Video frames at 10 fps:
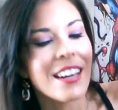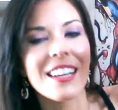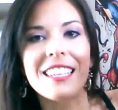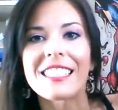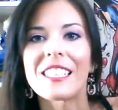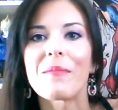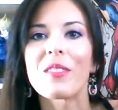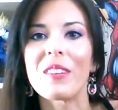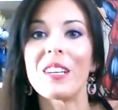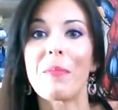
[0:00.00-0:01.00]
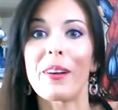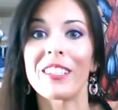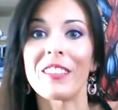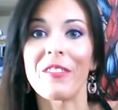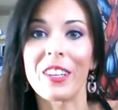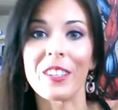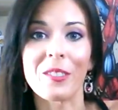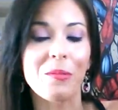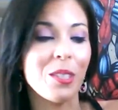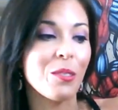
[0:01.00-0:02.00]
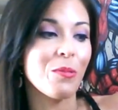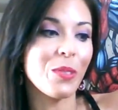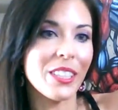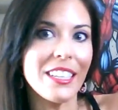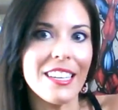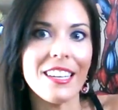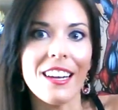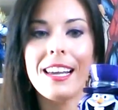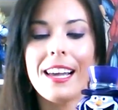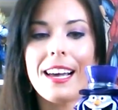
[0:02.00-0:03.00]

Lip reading: custom 3D printed figures, which is really neat.